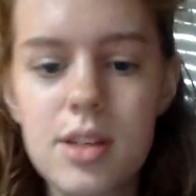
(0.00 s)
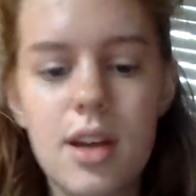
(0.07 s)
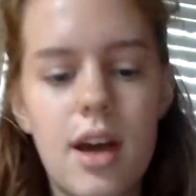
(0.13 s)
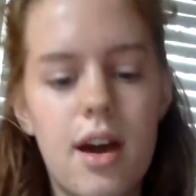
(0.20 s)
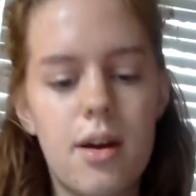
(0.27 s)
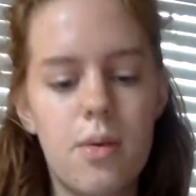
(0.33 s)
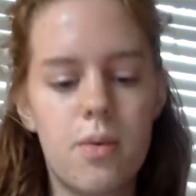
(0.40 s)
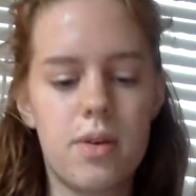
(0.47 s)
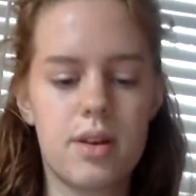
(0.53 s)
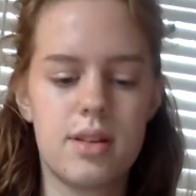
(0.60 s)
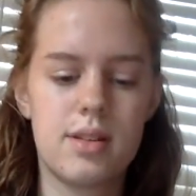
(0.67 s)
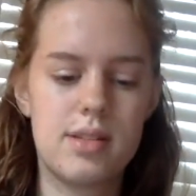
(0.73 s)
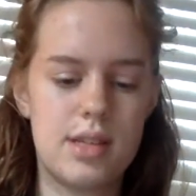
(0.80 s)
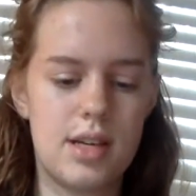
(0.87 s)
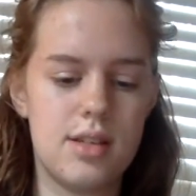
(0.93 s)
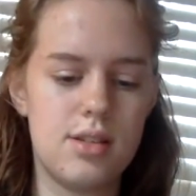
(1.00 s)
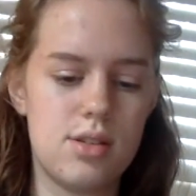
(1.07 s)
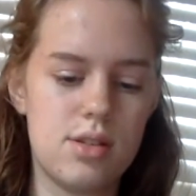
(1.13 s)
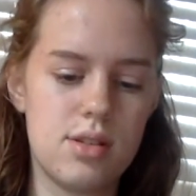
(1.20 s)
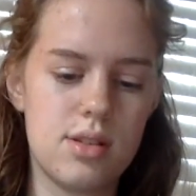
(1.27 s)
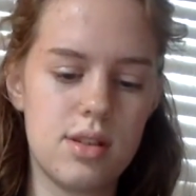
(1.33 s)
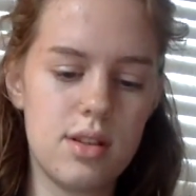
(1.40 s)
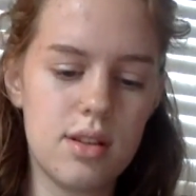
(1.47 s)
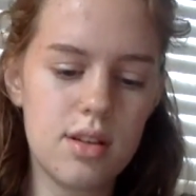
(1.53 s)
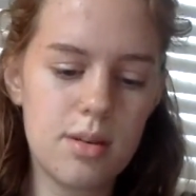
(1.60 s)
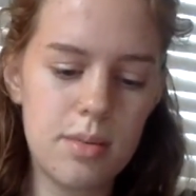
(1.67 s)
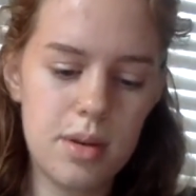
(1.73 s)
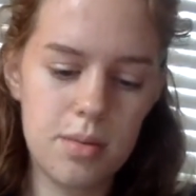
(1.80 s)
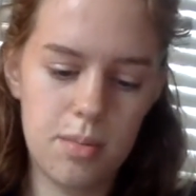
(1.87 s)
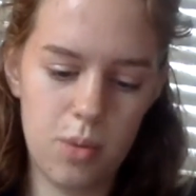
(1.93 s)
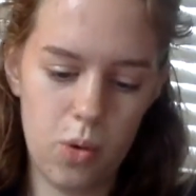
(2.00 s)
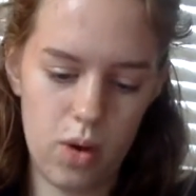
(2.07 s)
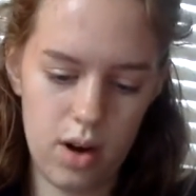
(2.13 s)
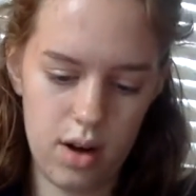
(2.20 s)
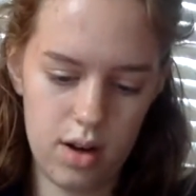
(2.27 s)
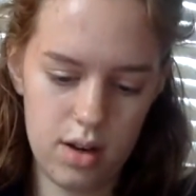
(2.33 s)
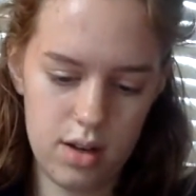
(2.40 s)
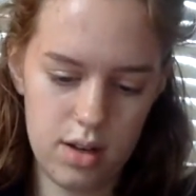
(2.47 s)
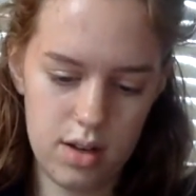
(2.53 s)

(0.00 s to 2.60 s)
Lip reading: to cut one of the sides just a little bit more